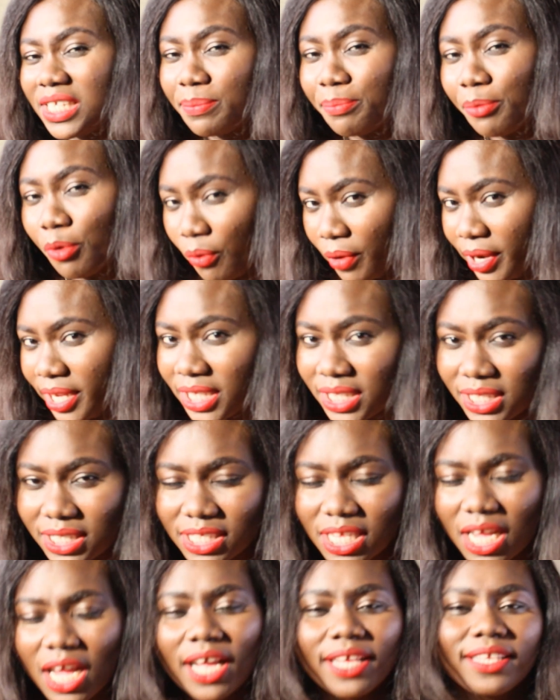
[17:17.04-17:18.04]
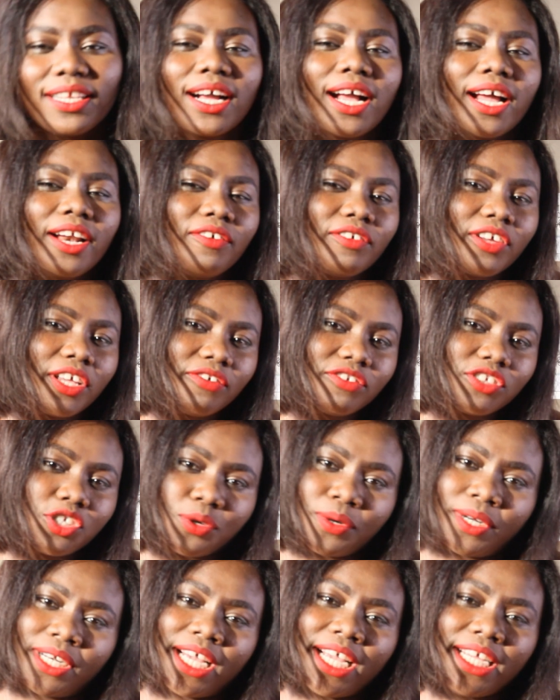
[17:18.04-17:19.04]
points. That kind of gives
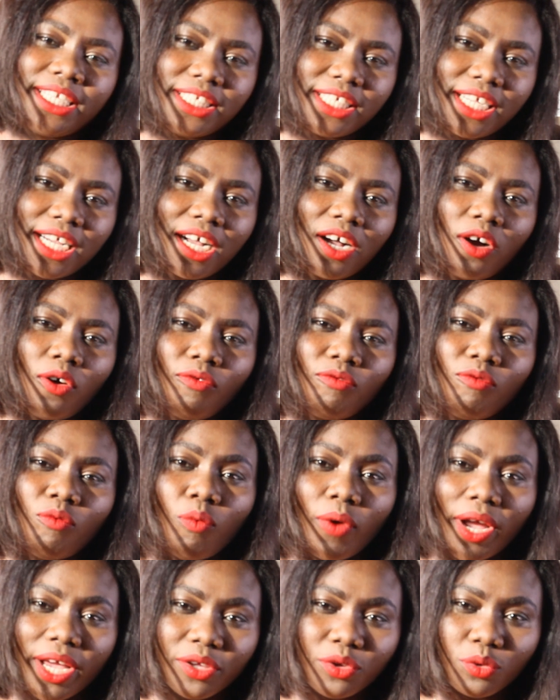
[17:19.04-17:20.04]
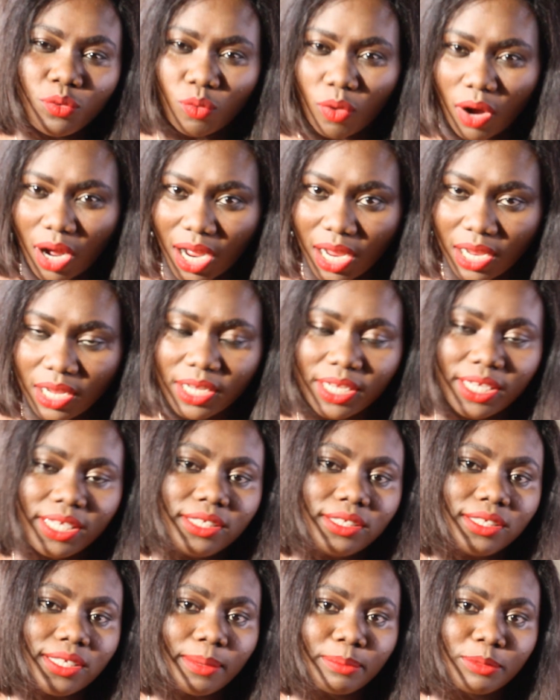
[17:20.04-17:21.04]
you an idea of where you are
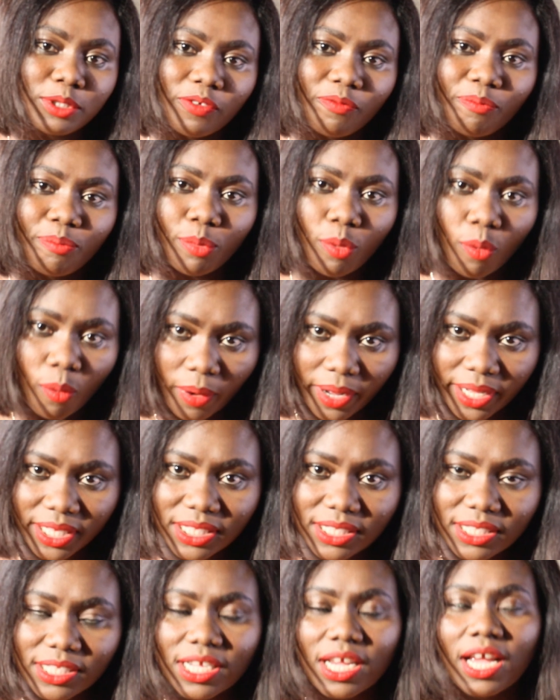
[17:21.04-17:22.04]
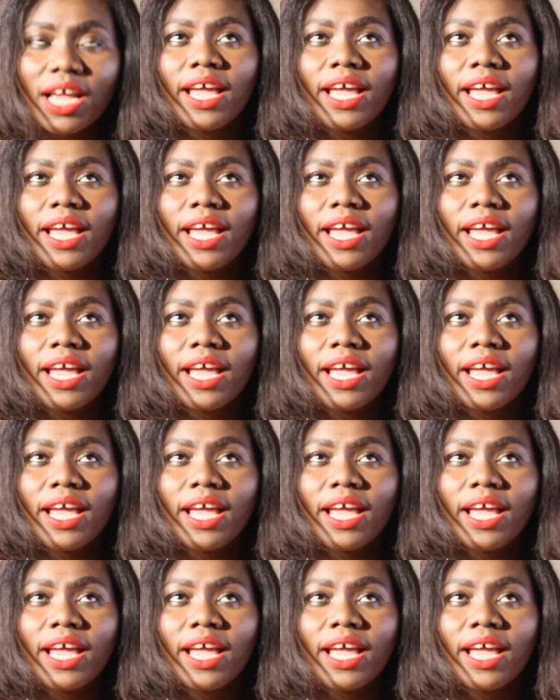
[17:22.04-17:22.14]
in terms of points.